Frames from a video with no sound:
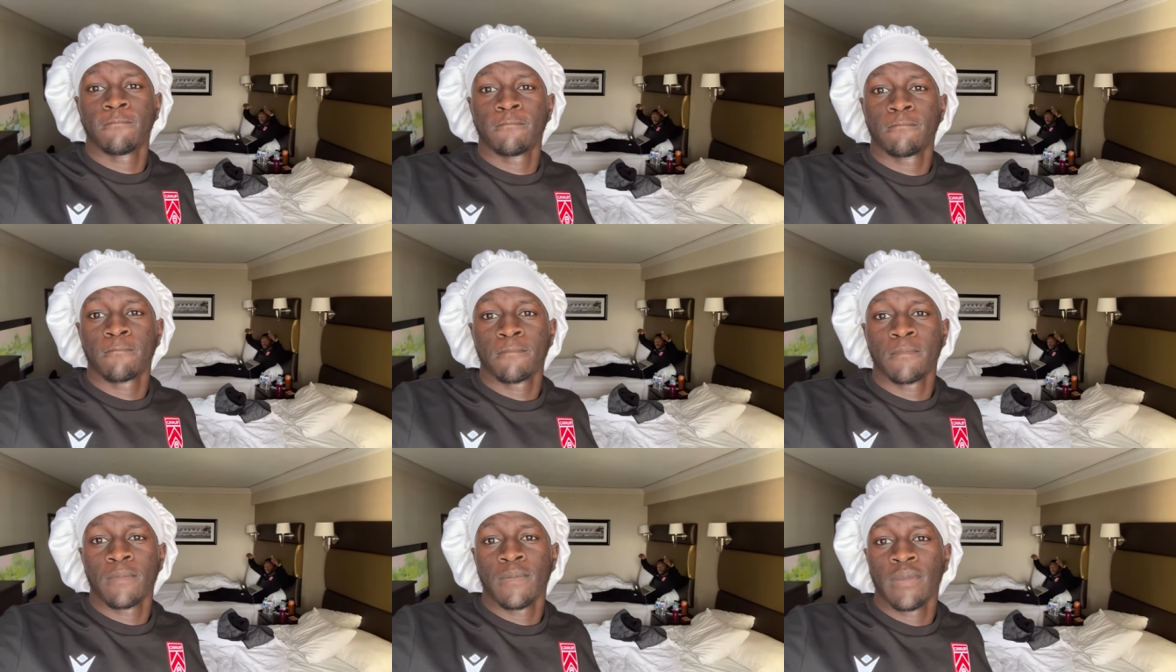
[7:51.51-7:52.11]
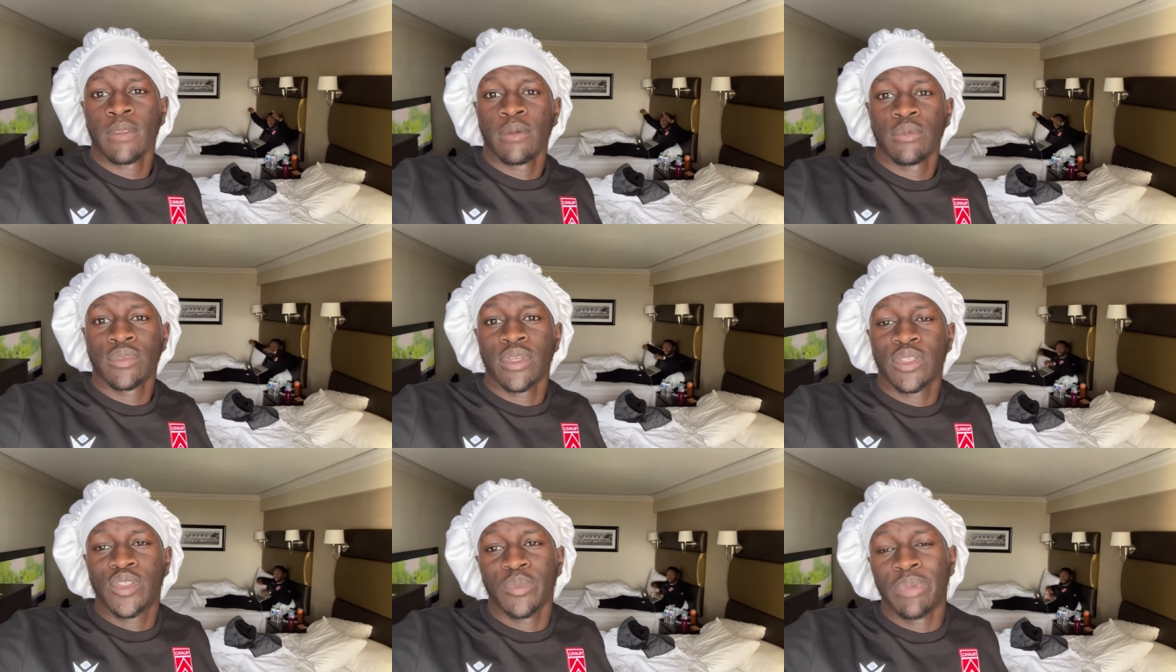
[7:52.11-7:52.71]
Good, bro. It's
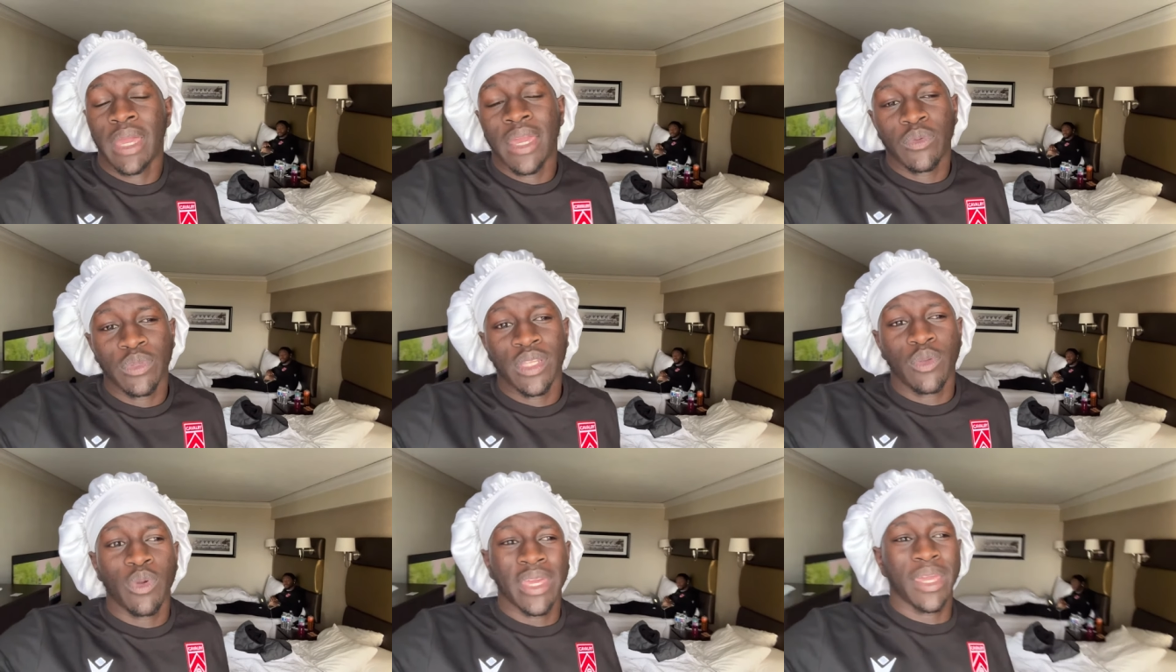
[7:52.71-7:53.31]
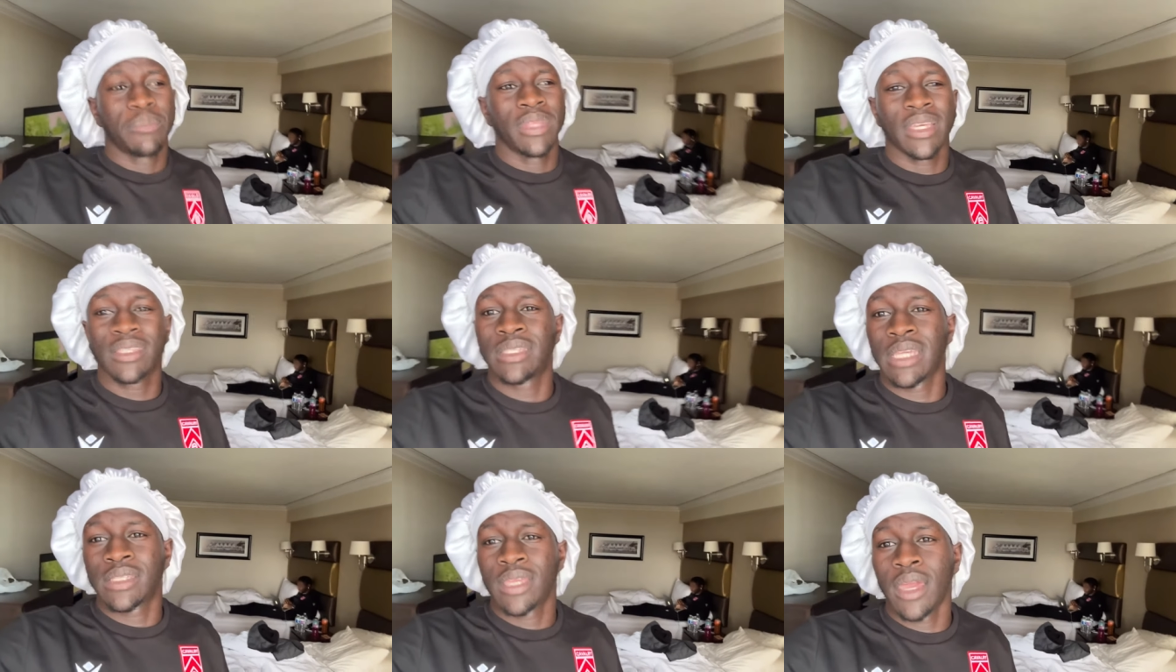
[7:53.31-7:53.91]
not too bad. We did wake up at like
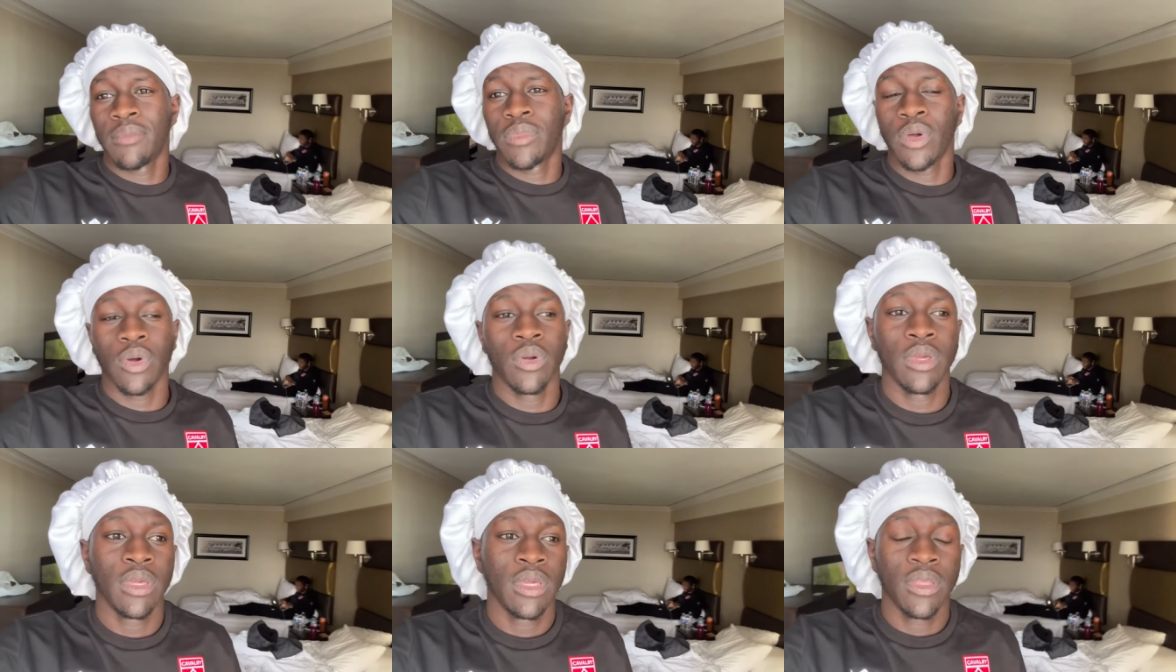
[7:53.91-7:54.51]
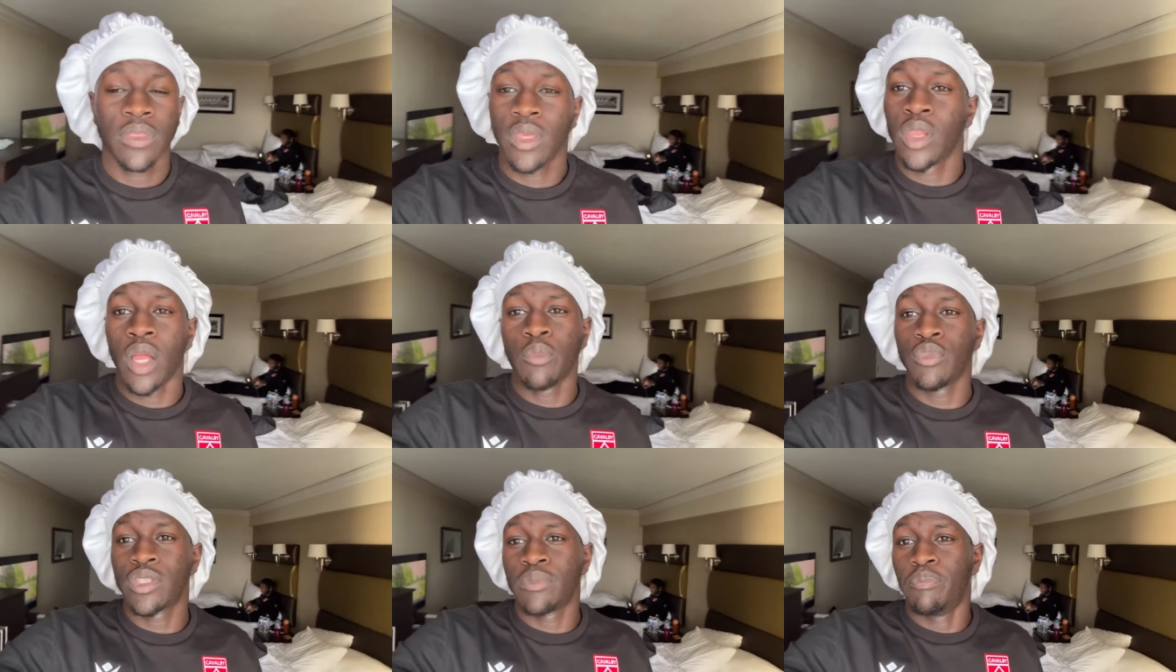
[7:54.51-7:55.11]
six A M though. The
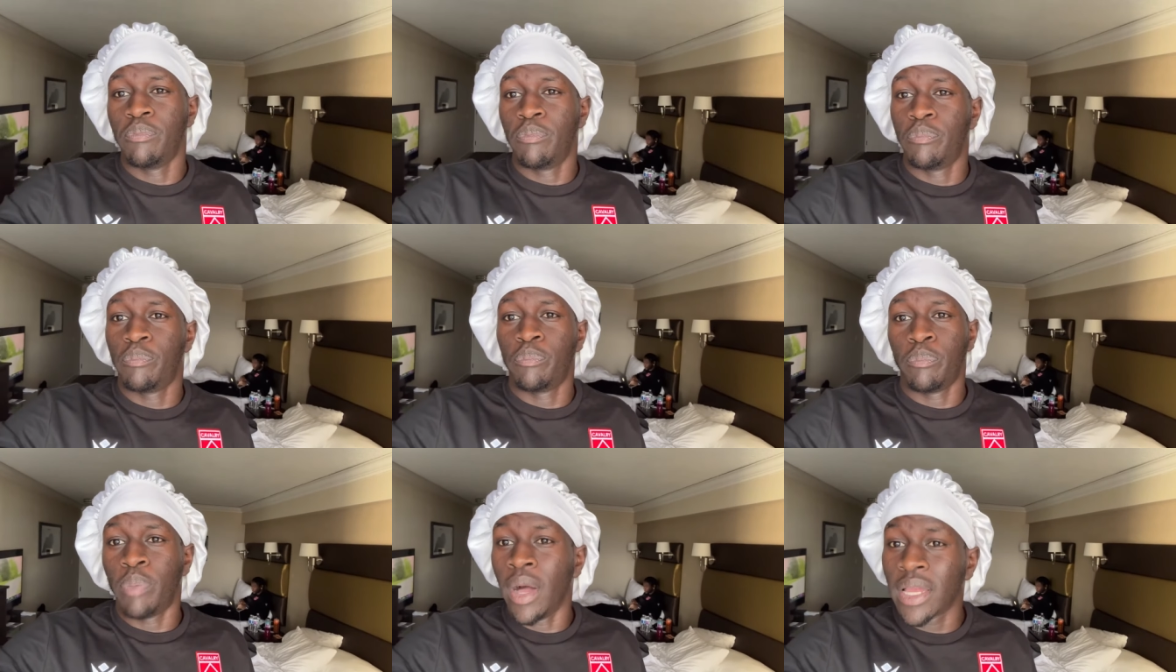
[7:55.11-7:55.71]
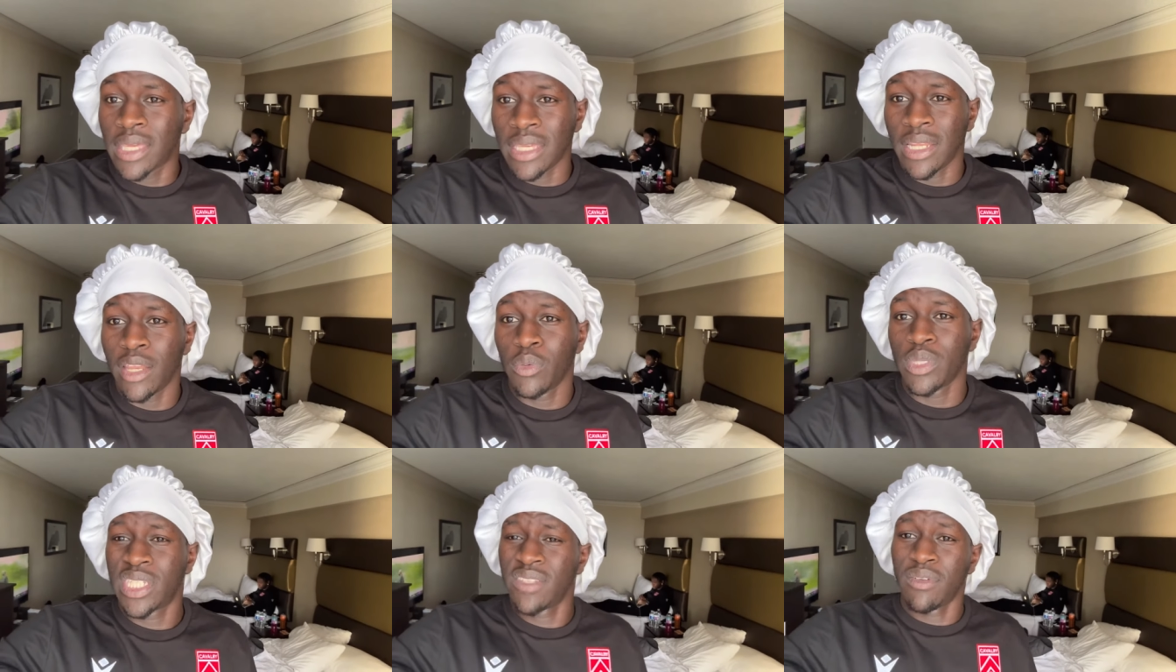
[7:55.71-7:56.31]
alarm was bugging and it
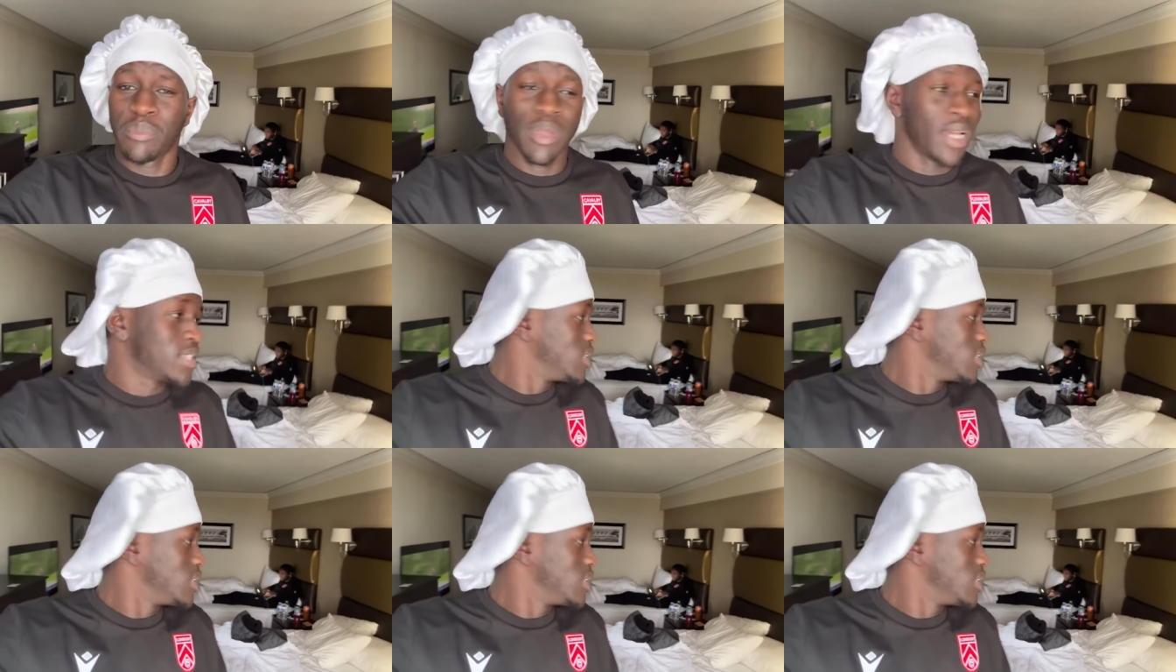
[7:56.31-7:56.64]
wasn't even plugged